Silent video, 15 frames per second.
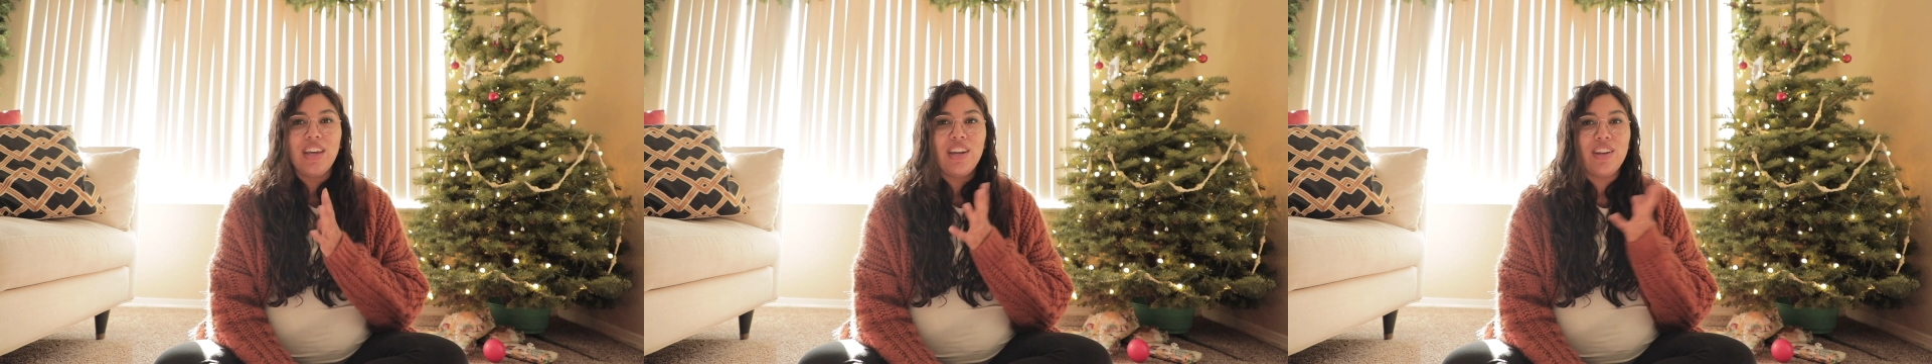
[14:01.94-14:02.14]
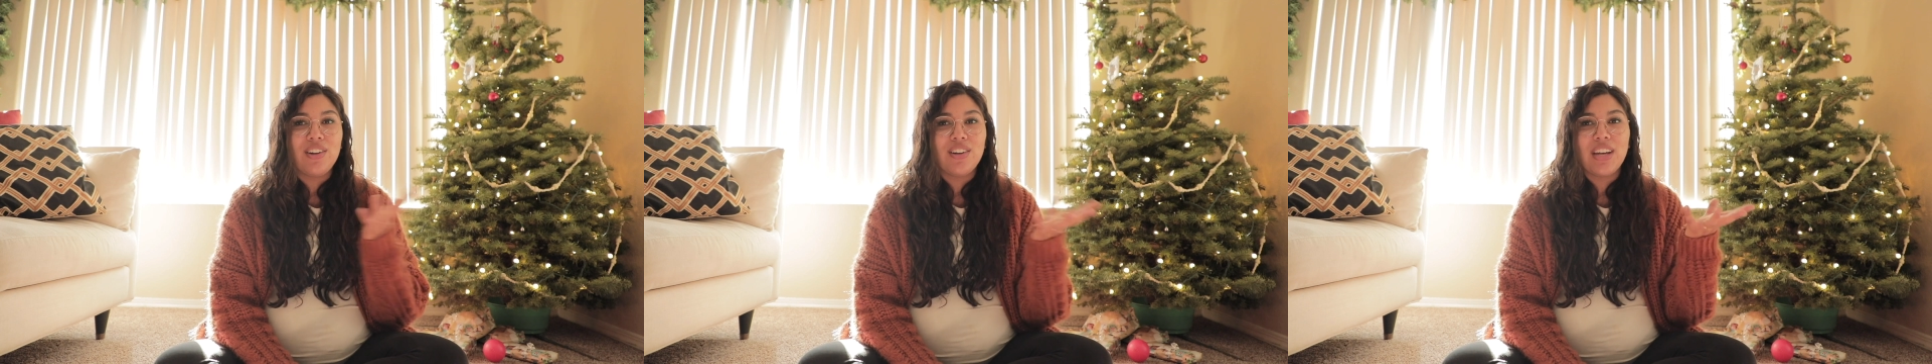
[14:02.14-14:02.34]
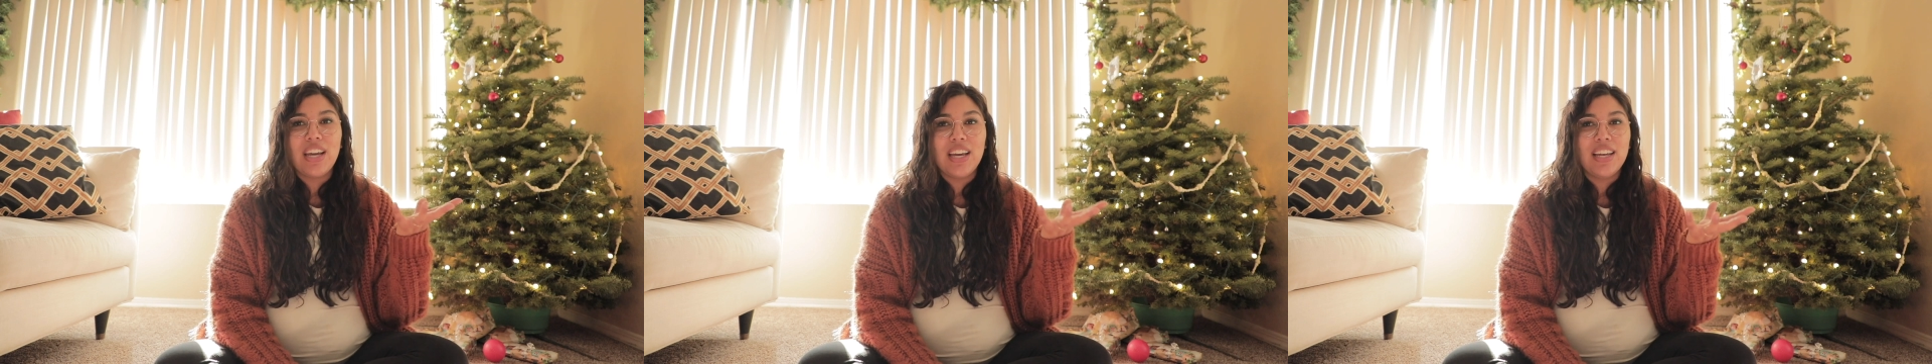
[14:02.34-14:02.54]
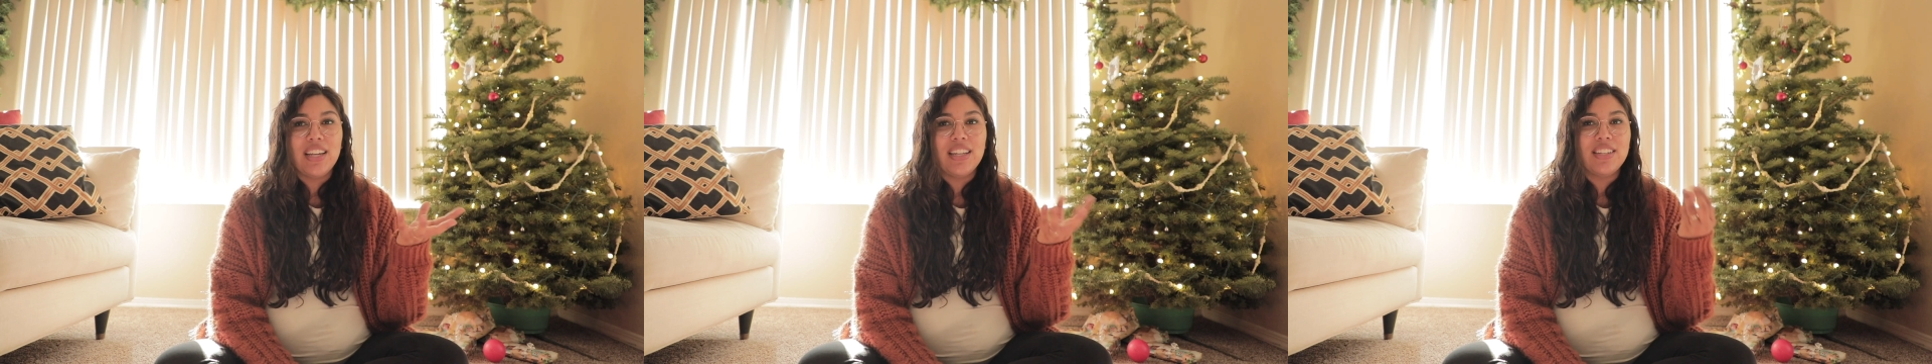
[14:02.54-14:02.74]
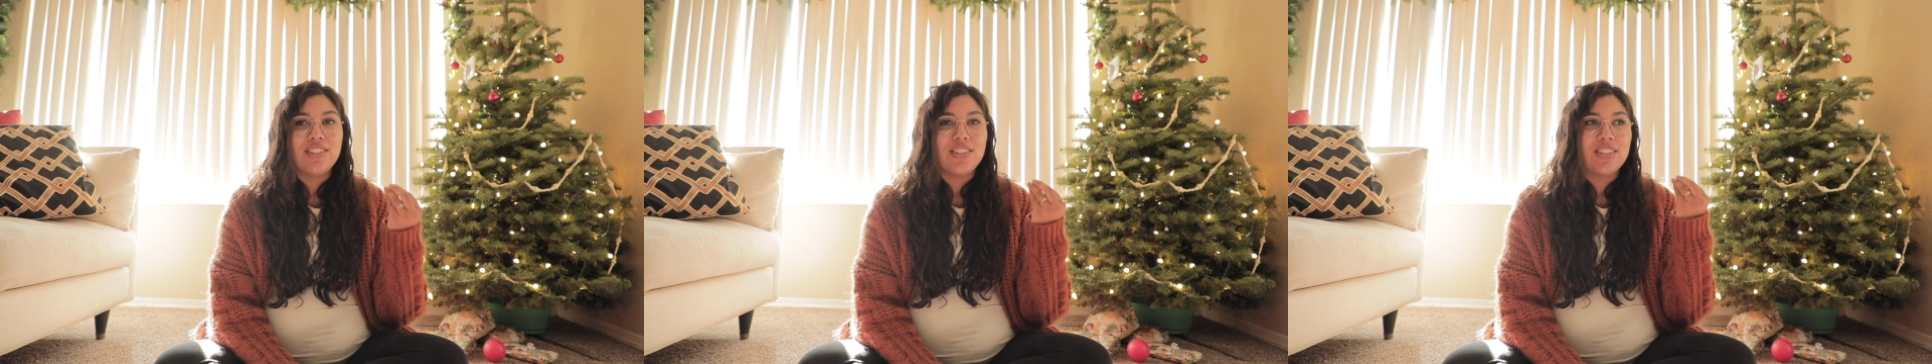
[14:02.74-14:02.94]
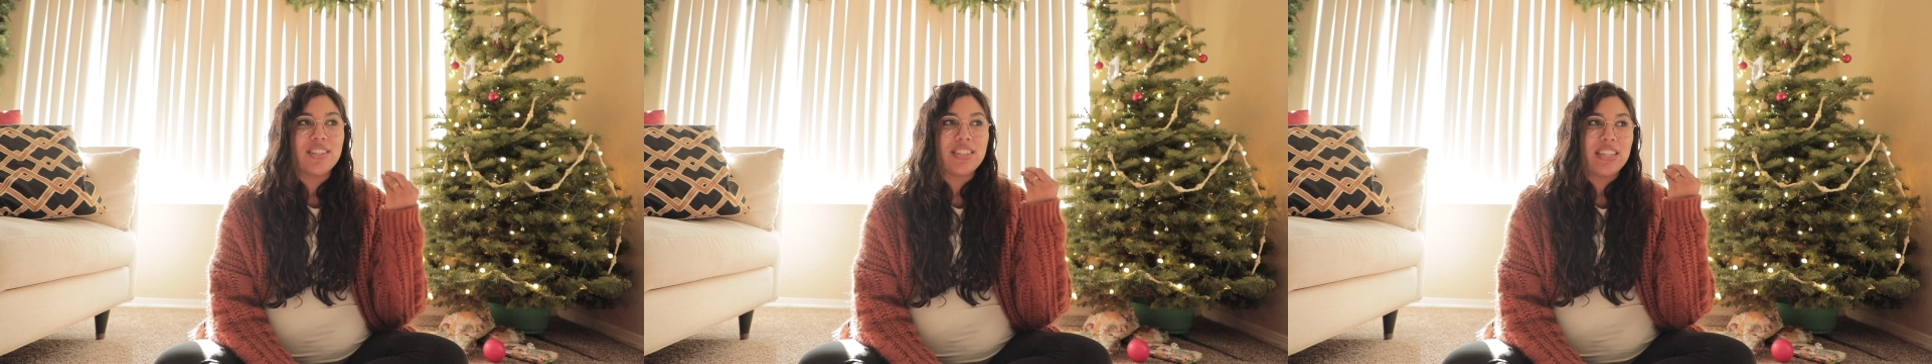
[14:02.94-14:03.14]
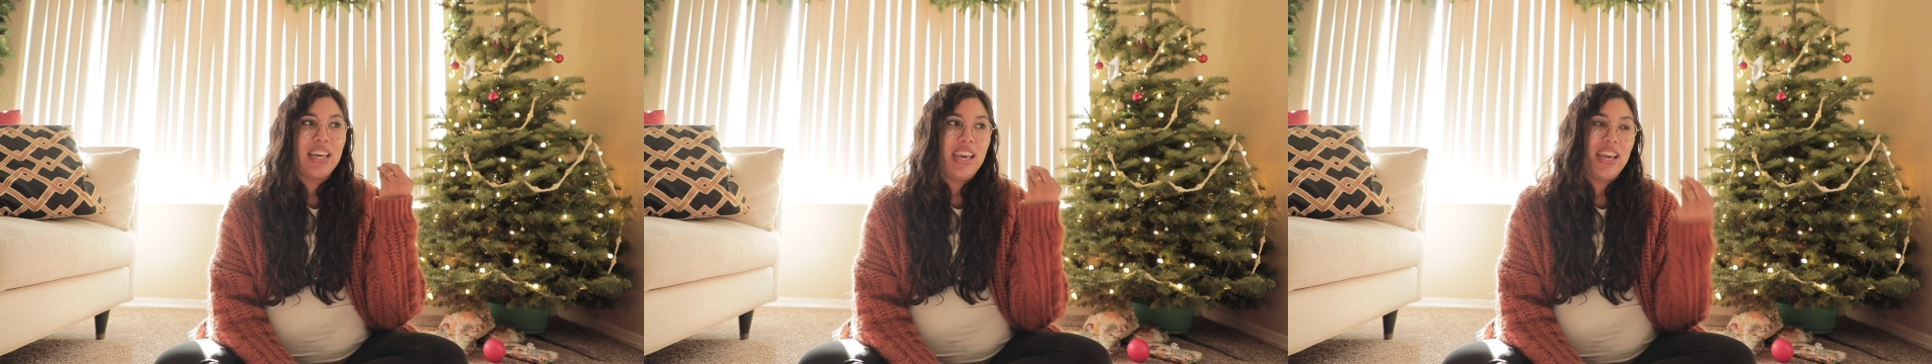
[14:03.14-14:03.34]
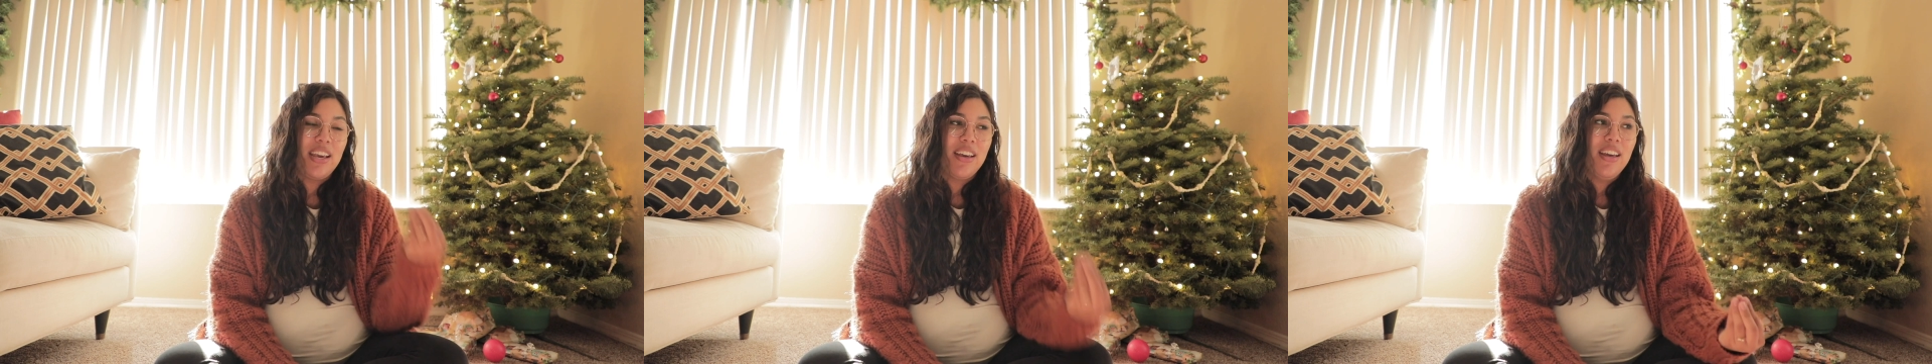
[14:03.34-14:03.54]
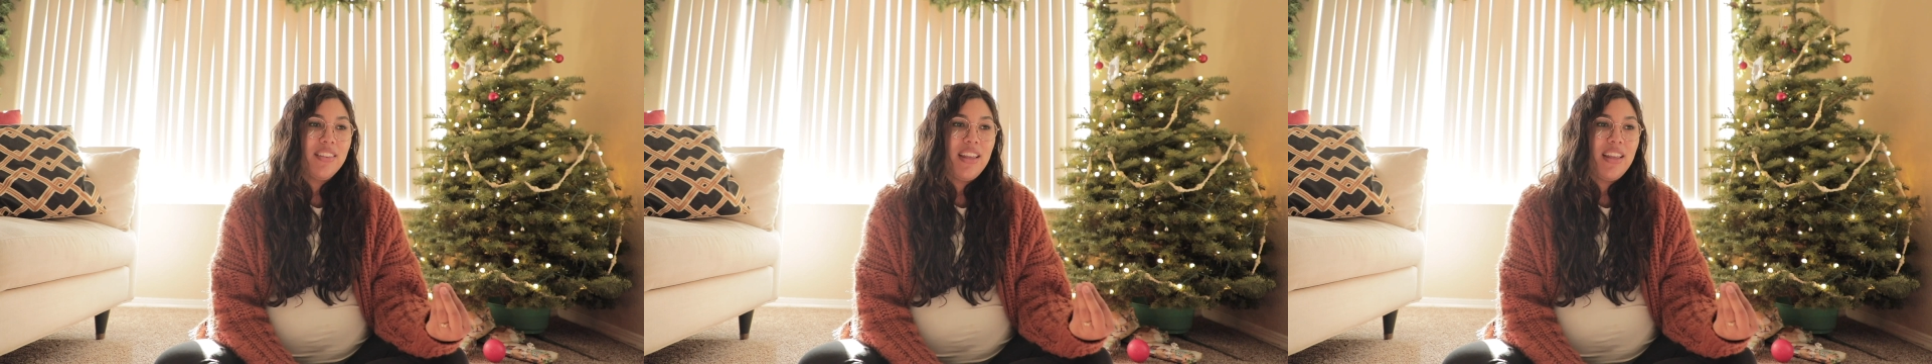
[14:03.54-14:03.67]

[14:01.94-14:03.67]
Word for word: that your kid is just like